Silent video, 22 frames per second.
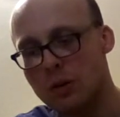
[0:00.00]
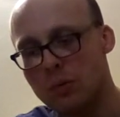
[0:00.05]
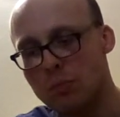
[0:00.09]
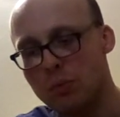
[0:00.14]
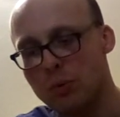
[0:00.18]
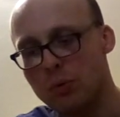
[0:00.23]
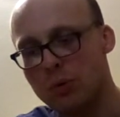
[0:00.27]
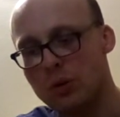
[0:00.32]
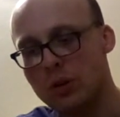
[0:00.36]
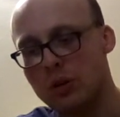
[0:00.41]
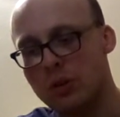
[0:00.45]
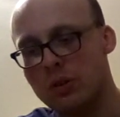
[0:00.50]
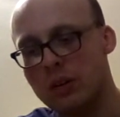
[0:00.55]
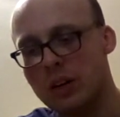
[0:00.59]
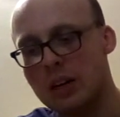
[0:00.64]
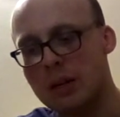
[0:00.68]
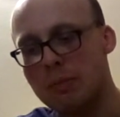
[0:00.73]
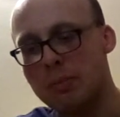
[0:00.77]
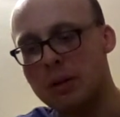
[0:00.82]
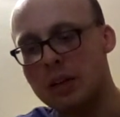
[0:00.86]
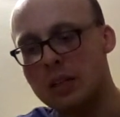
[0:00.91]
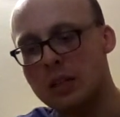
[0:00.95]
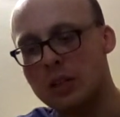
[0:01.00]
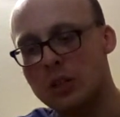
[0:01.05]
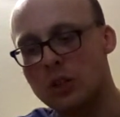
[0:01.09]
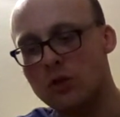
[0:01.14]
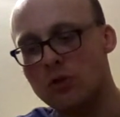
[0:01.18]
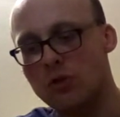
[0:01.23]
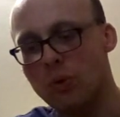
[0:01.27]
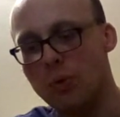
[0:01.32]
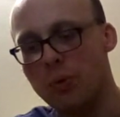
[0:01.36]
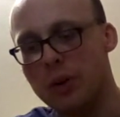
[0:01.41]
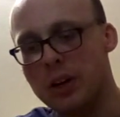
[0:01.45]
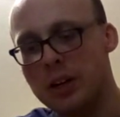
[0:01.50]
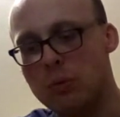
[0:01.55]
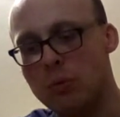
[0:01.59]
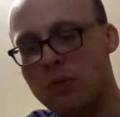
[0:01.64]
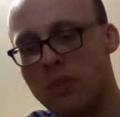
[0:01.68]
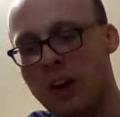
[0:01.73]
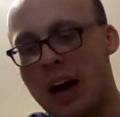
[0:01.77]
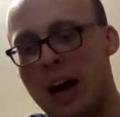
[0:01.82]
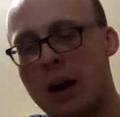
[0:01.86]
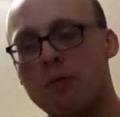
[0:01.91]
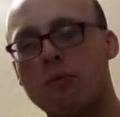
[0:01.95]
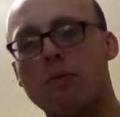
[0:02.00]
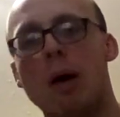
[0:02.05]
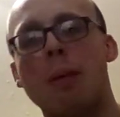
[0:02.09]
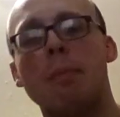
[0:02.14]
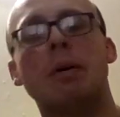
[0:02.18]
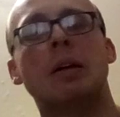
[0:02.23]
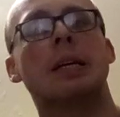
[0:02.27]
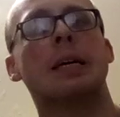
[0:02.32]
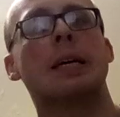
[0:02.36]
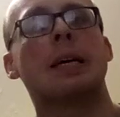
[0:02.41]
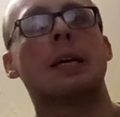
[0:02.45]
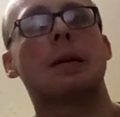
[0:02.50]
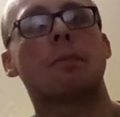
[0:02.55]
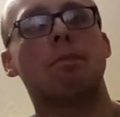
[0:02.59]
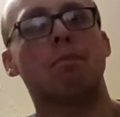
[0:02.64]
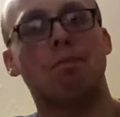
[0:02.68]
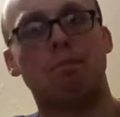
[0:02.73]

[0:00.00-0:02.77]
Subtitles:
will suddenly be destroyed without remedy.